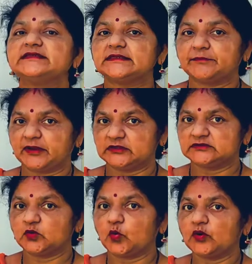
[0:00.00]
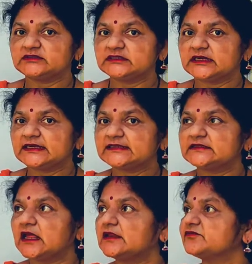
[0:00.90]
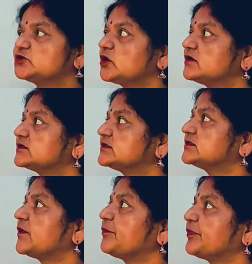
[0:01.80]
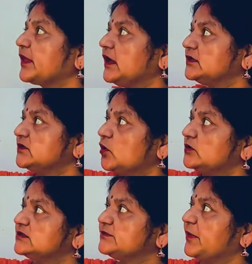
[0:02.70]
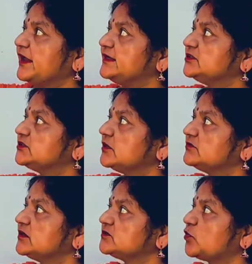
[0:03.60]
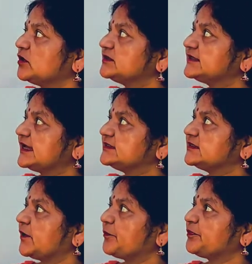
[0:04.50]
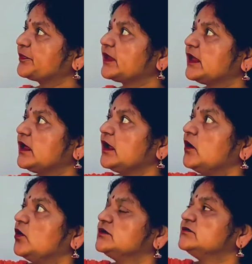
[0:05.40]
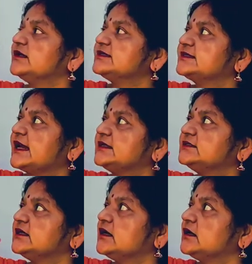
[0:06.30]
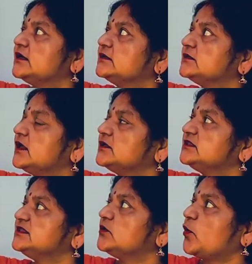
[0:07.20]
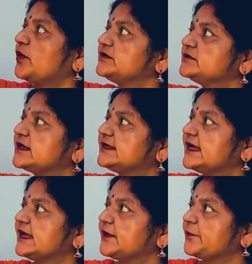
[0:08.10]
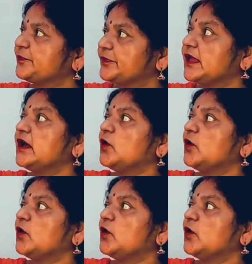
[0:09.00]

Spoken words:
And do they wash their socks? Now the explanation of the first stanza. In this stanza, the child is thinking,